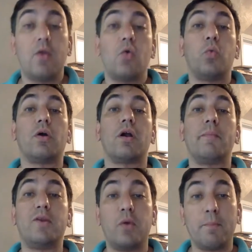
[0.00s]
We're going to
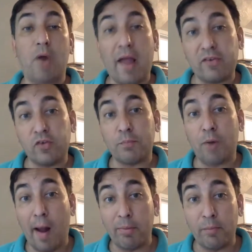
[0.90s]
be doing practice
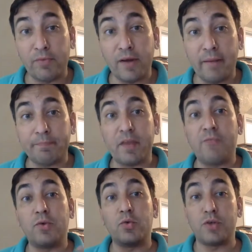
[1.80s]
problems in it.
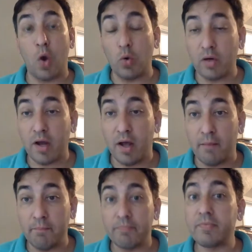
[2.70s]
If you don't
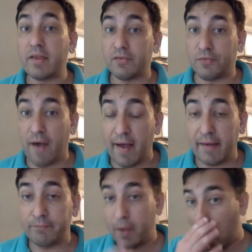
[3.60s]
come, that's
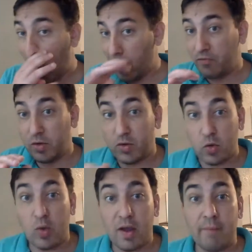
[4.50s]
fine. If you
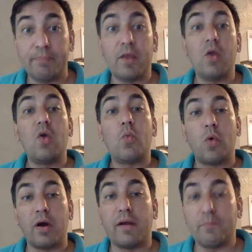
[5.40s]
do come,
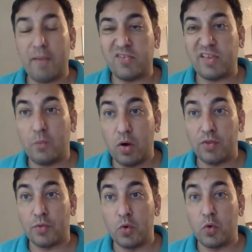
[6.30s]
we're going to basically work
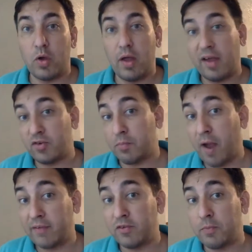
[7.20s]
through extra
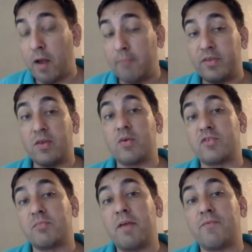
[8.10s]
practice problems that you can
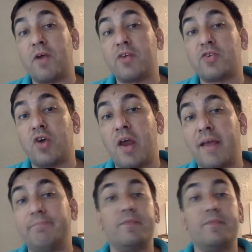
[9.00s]
submit for extra credit.